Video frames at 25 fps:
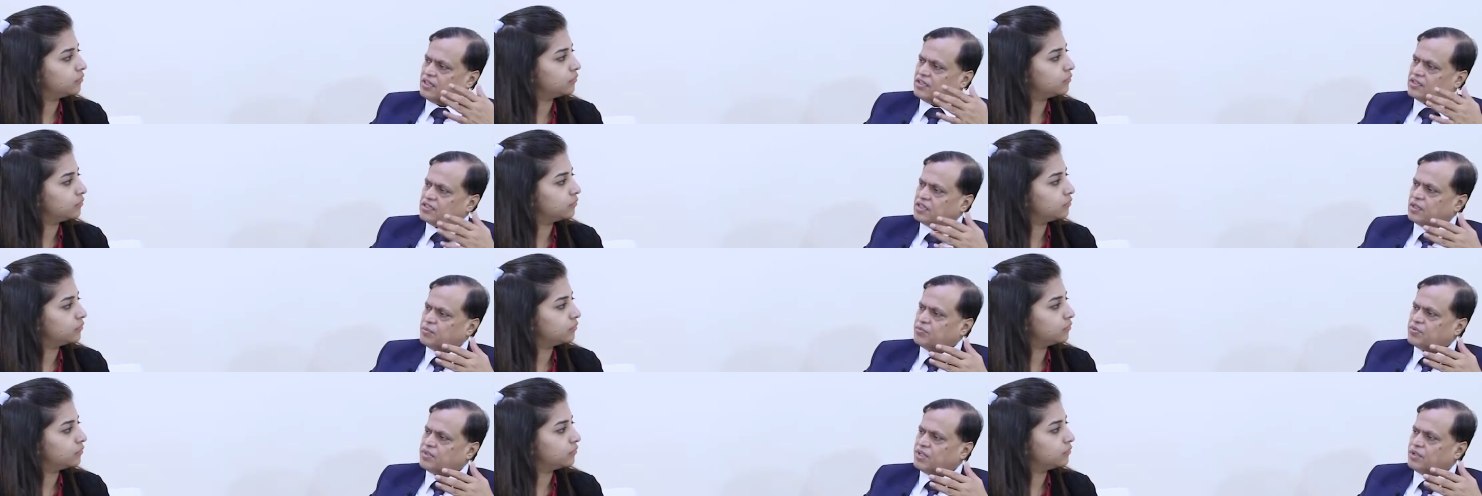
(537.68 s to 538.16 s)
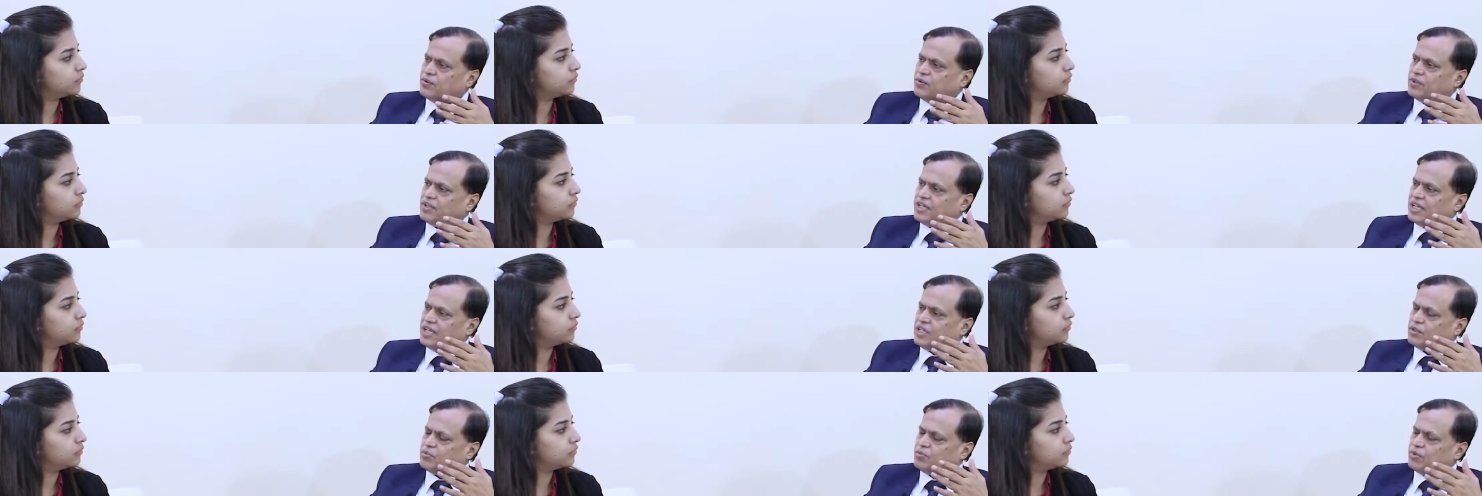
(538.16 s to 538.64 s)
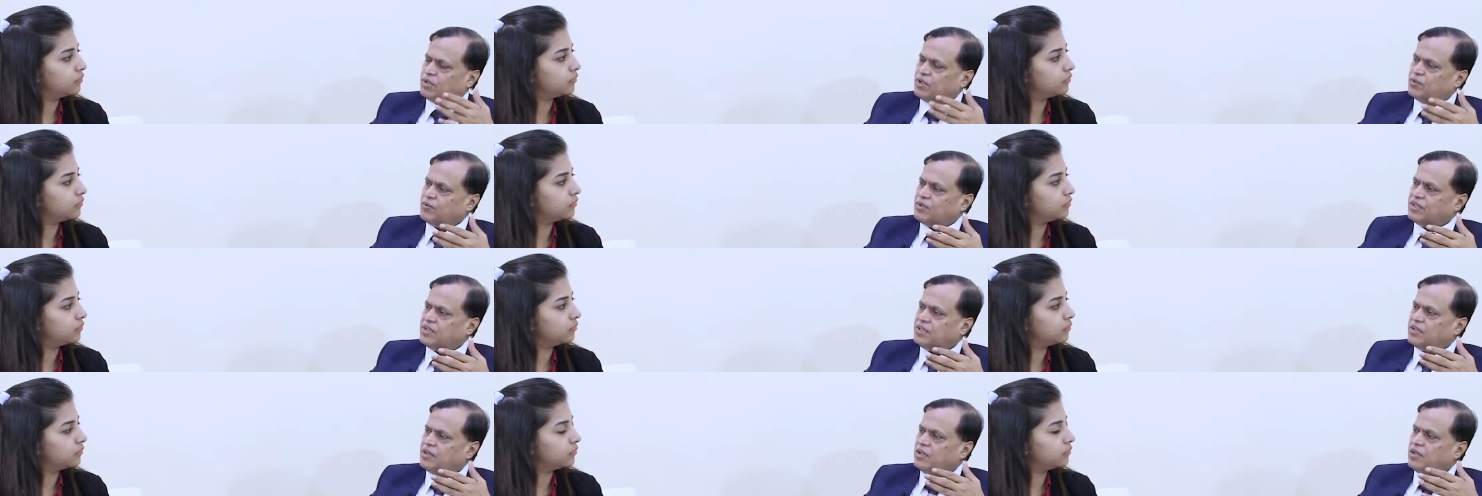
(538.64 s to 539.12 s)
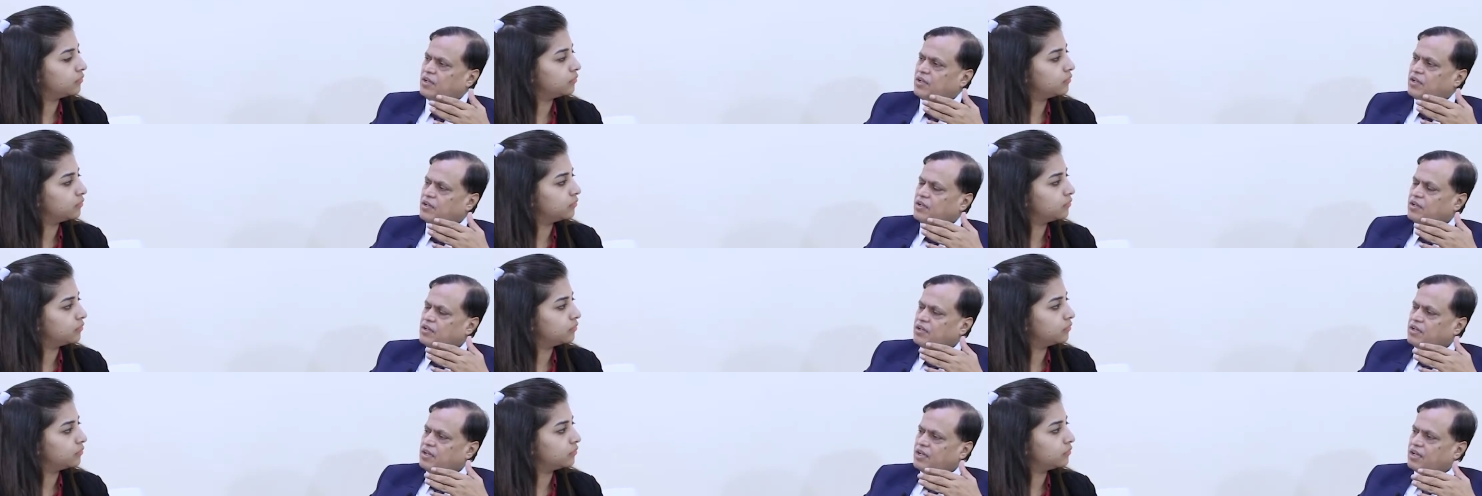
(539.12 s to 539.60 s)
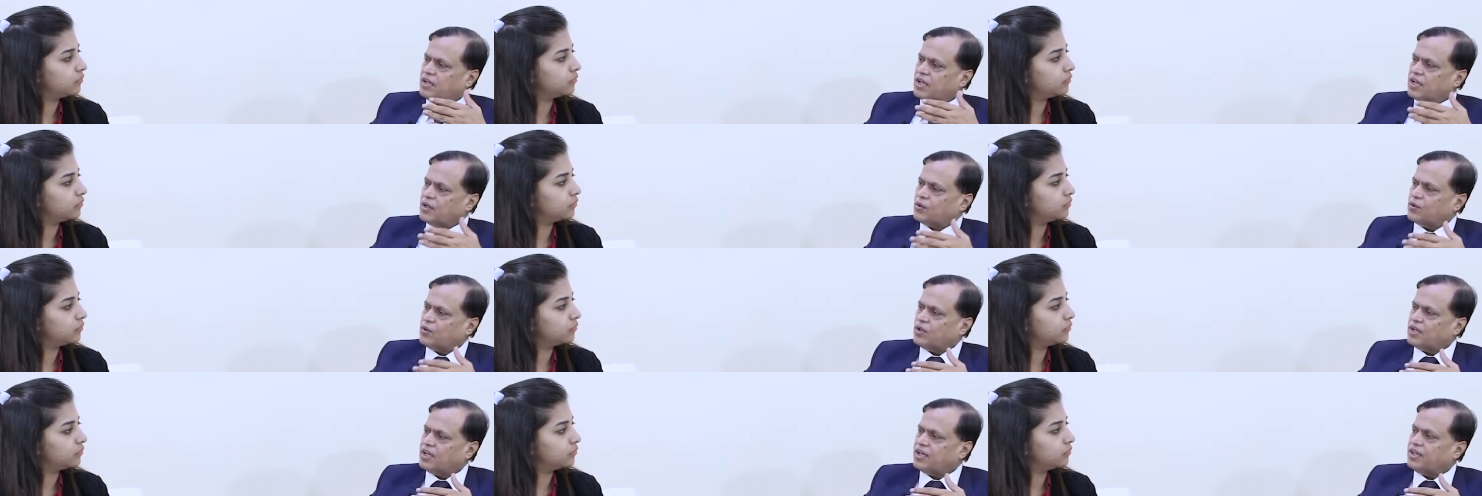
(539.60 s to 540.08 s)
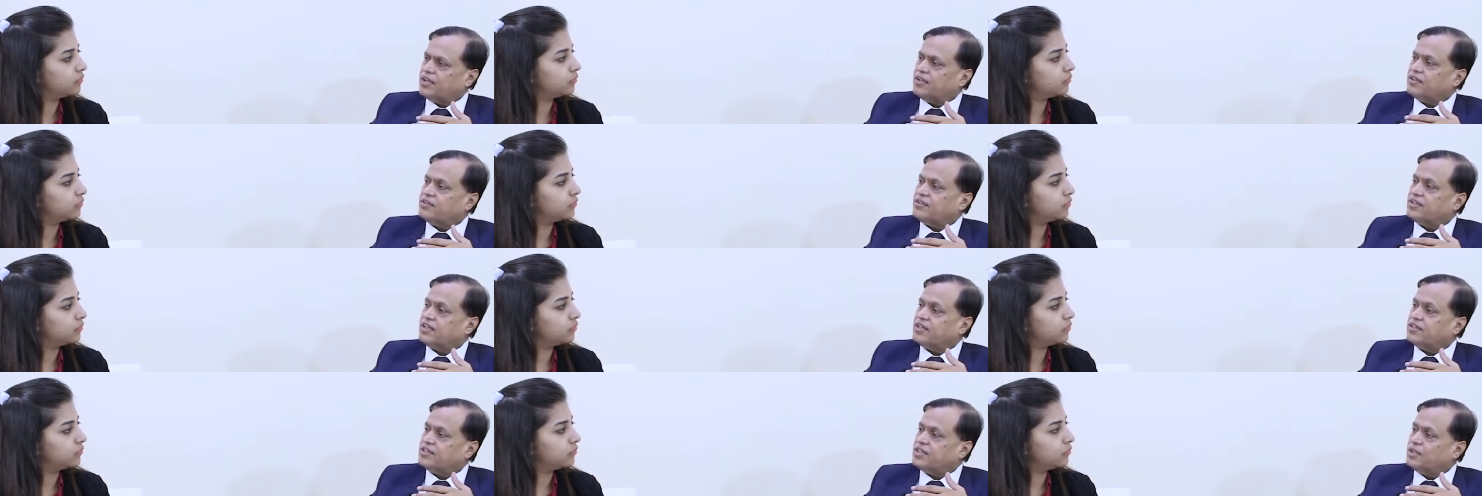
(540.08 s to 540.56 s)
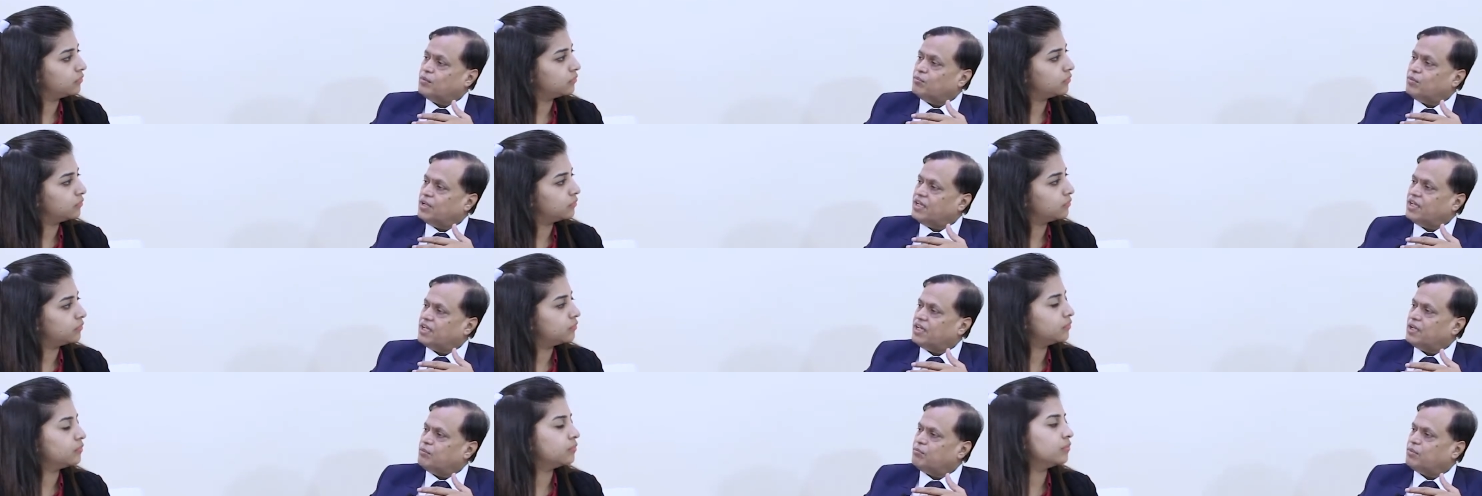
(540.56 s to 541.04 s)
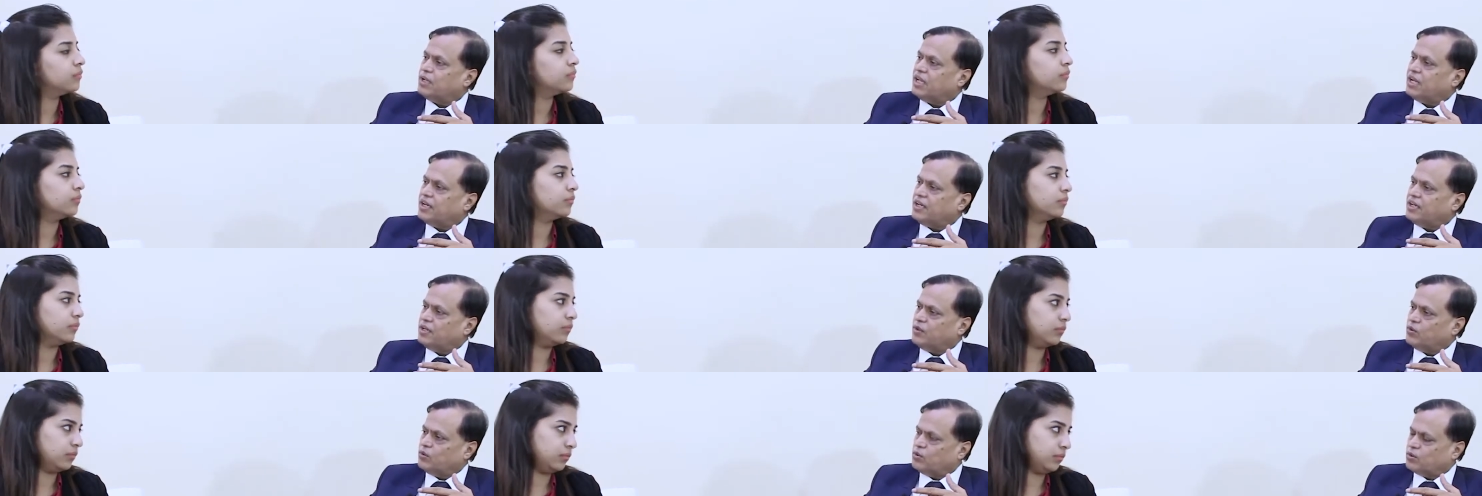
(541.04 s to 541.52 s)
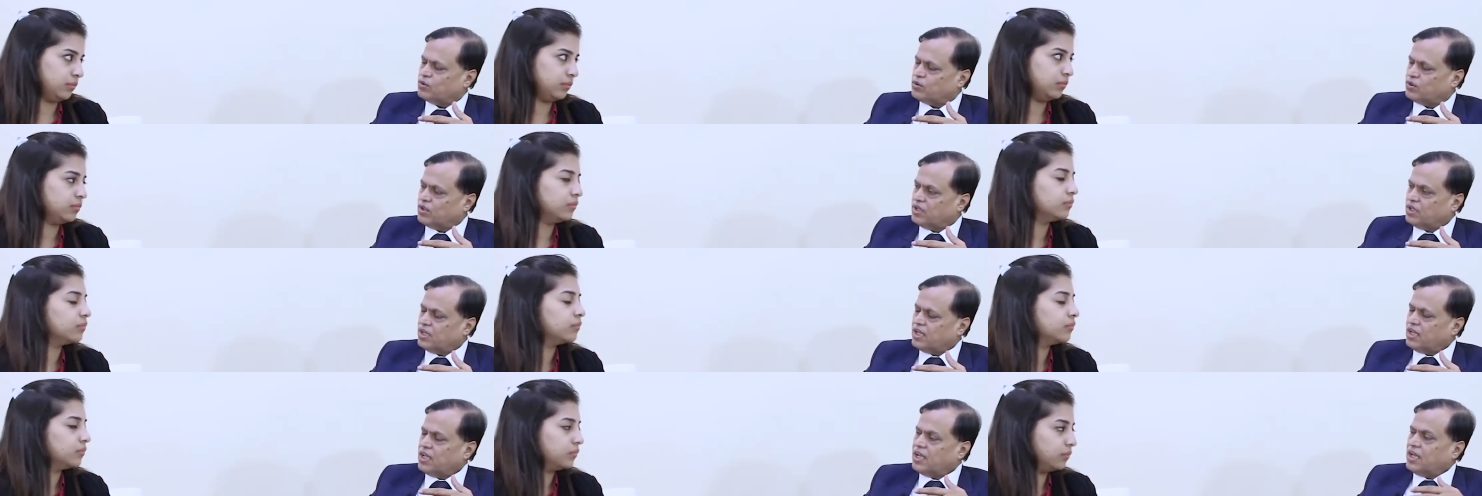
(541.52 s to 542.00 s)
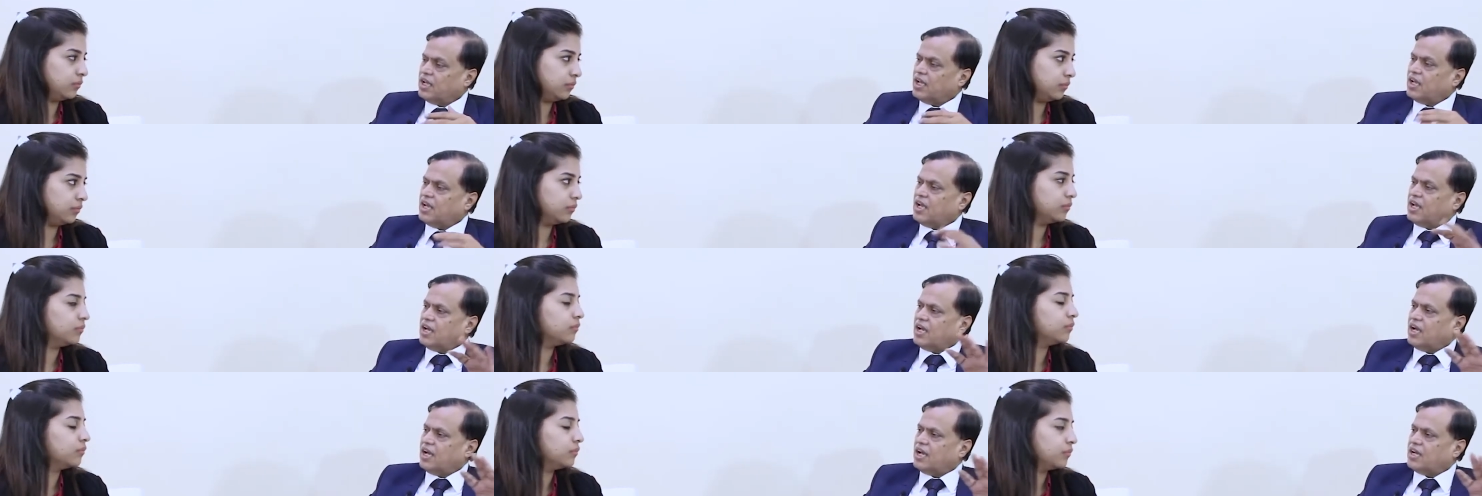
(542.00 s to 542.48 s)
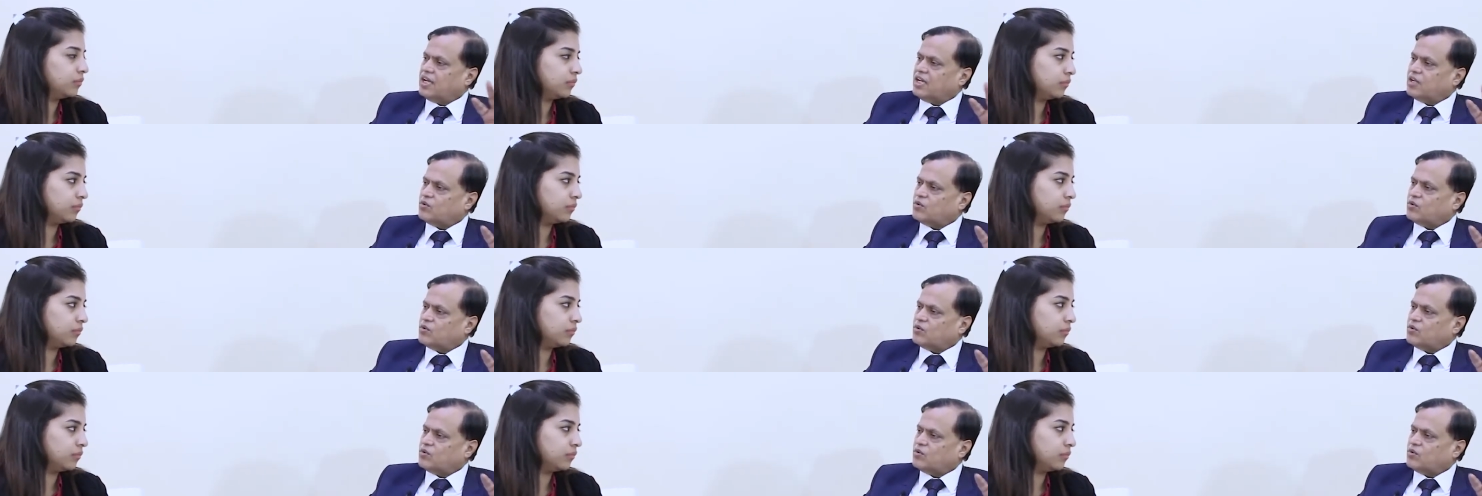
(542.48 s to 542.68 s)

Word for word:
Speaker 1: third subset was aspirin with ticagrelor in sixty milligram B I D dose. And